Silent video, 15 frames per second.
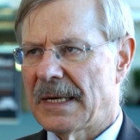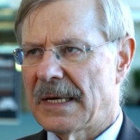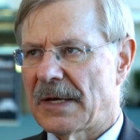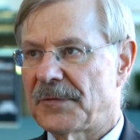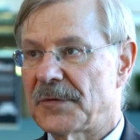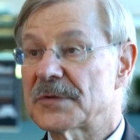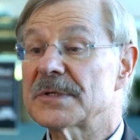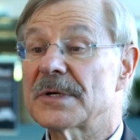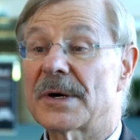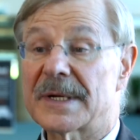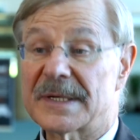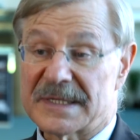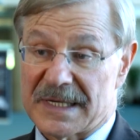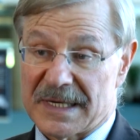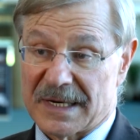if you start a
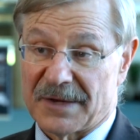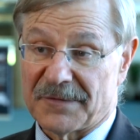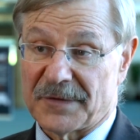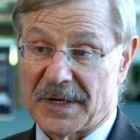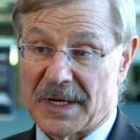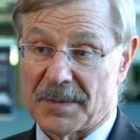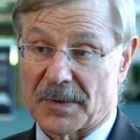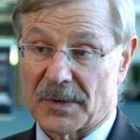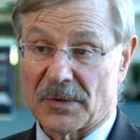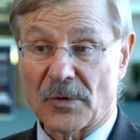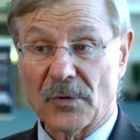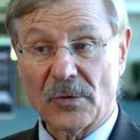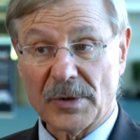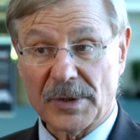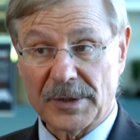TNF inhibitor
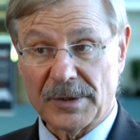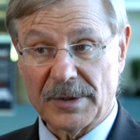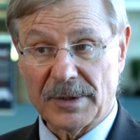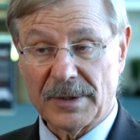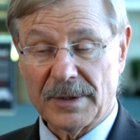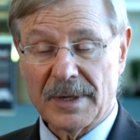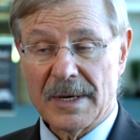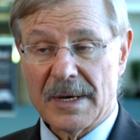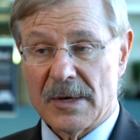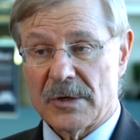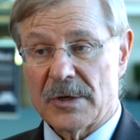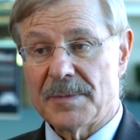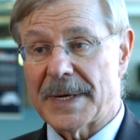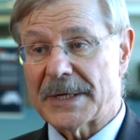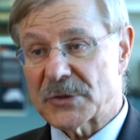earlier,
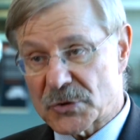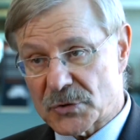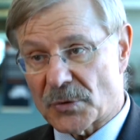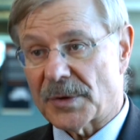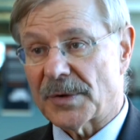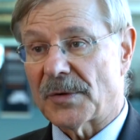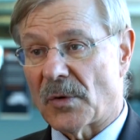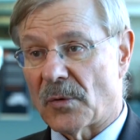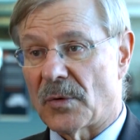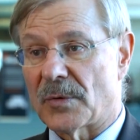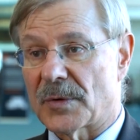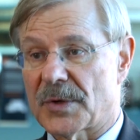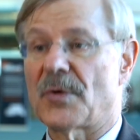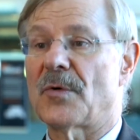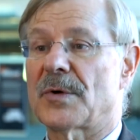you may shorten the
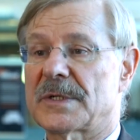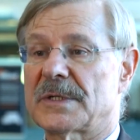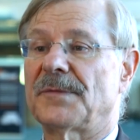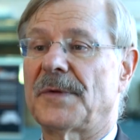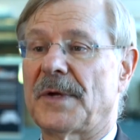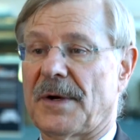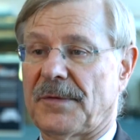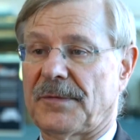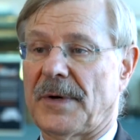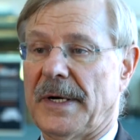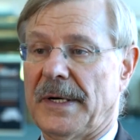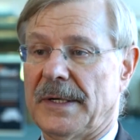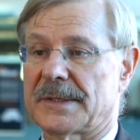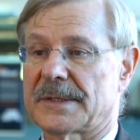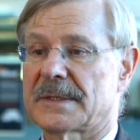whole course of the
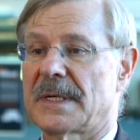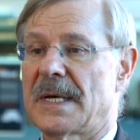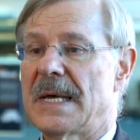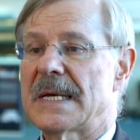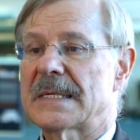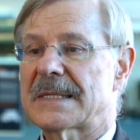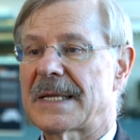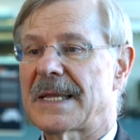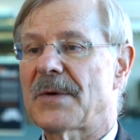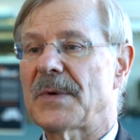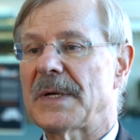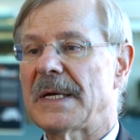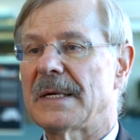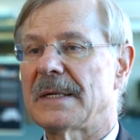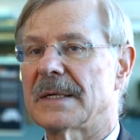arthritis. So I think
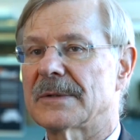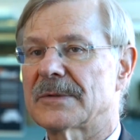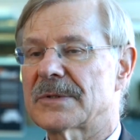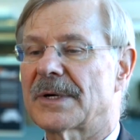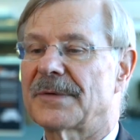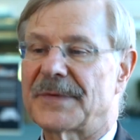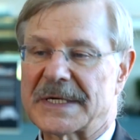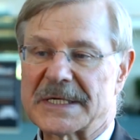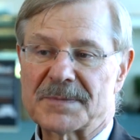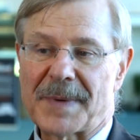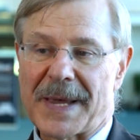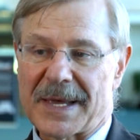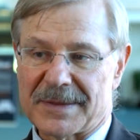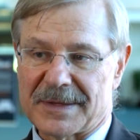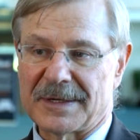we need to sort of
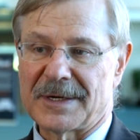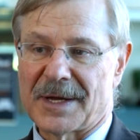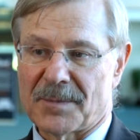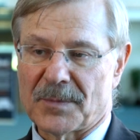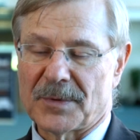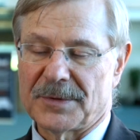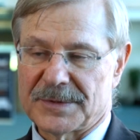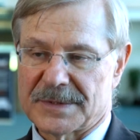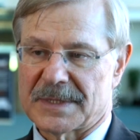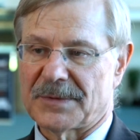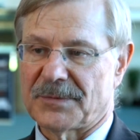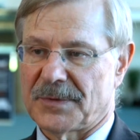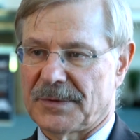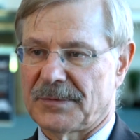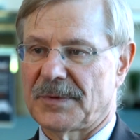expand the numbers that
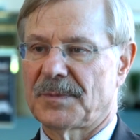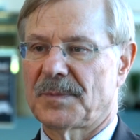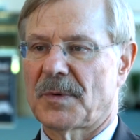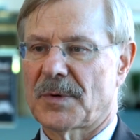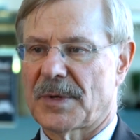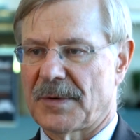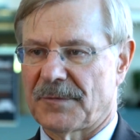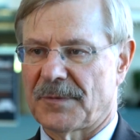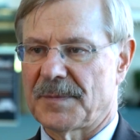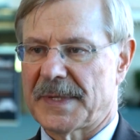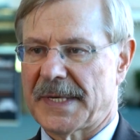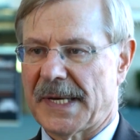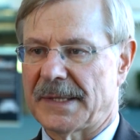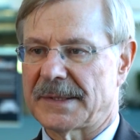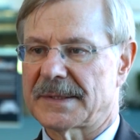were reported from
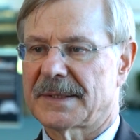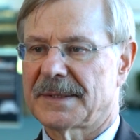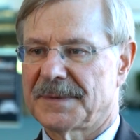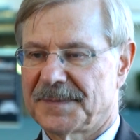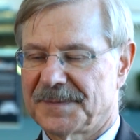Ghent.